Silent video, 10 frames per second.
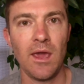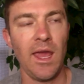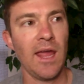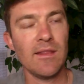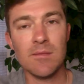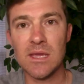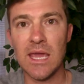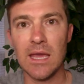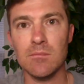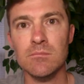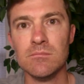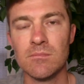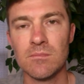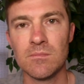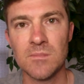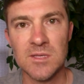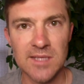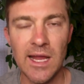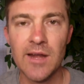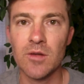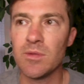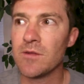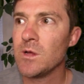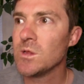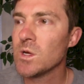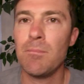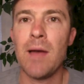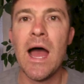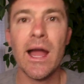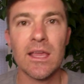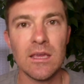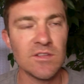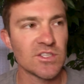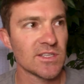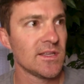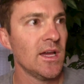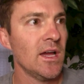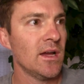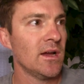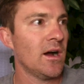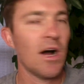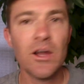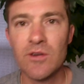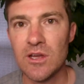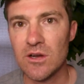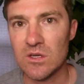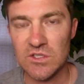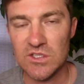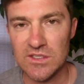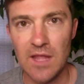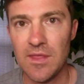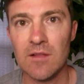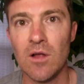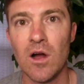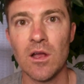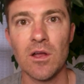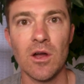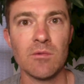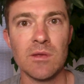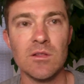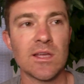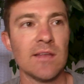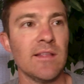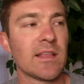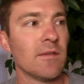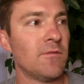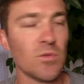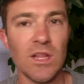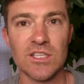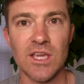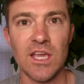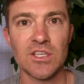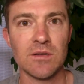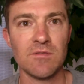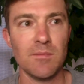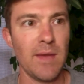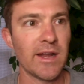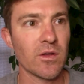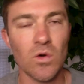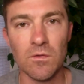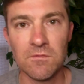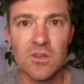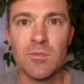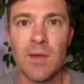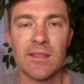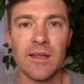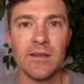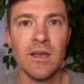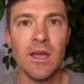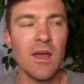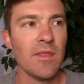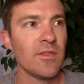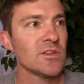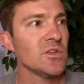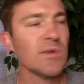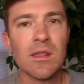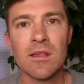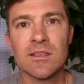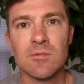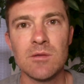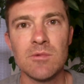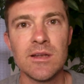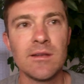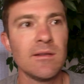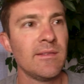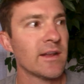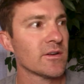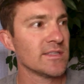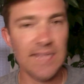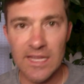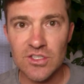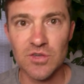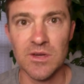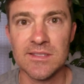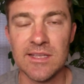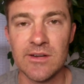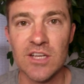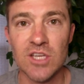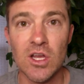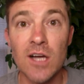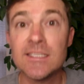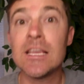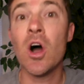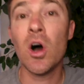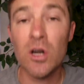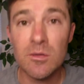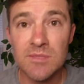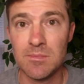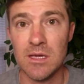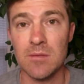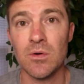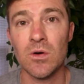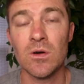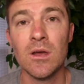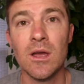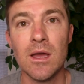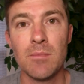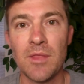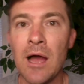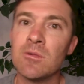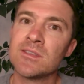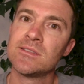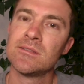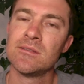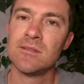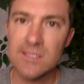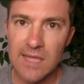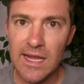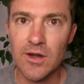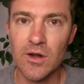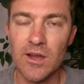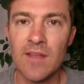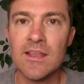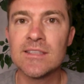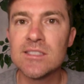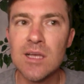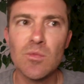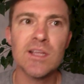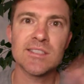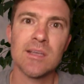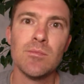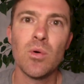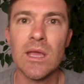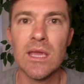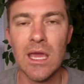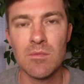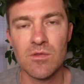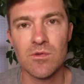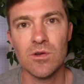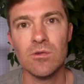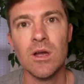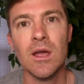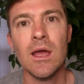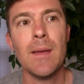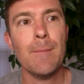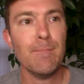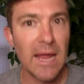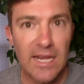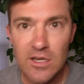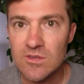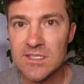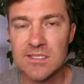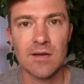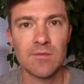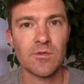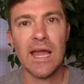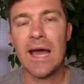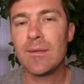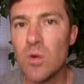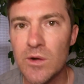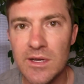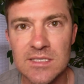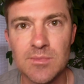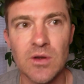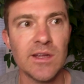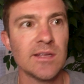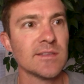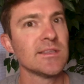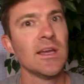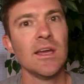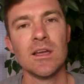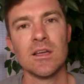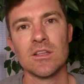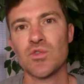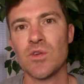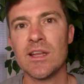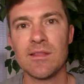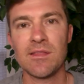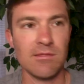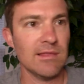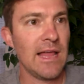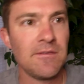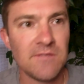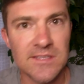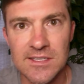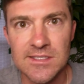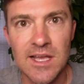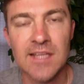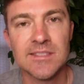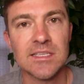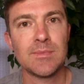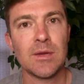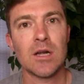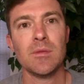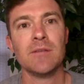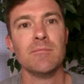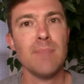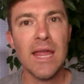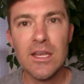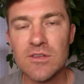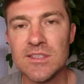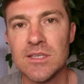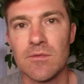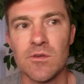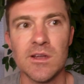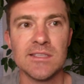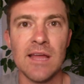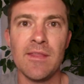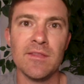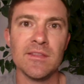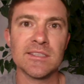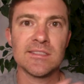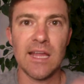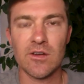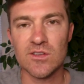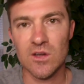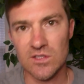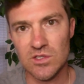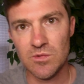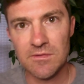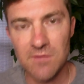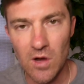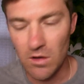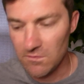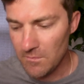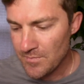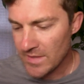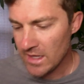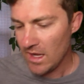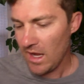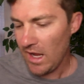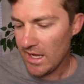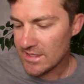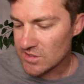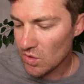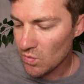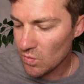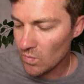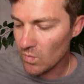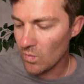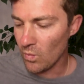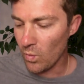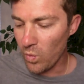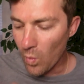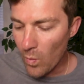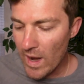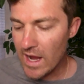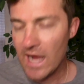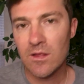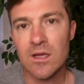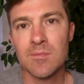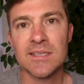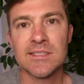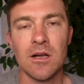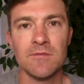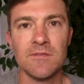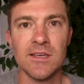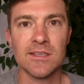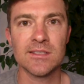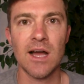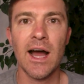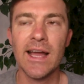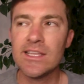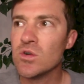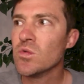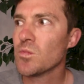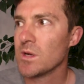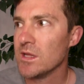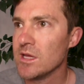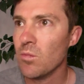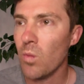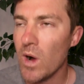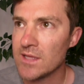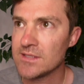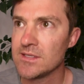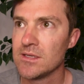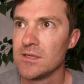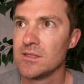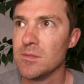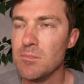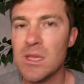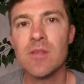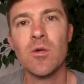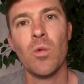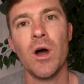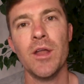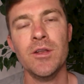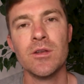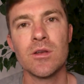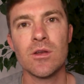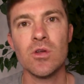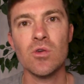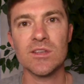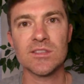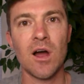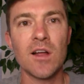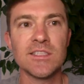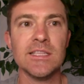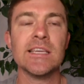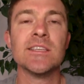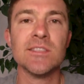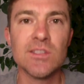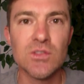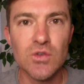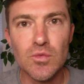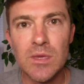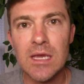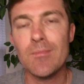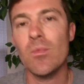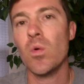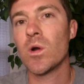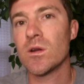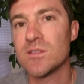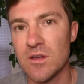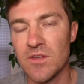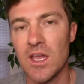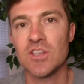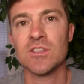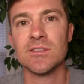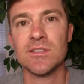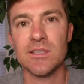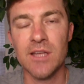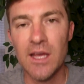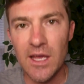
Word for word: and it became the standard. But if we look back, even just 100 years, which is not that long ago, and we look at like the formal education of the medical field back then, they're doing things that we would that are dangerous, that are actually causing harm to people, but that was the standard. And then someone at some point came through, made a new discovery, had more experience, treated life as a science experiment, made new discoveries, and then the standard starts to evolve. And so the way I look at myself is I don't really want to be the one who is constantly consuming more certifications and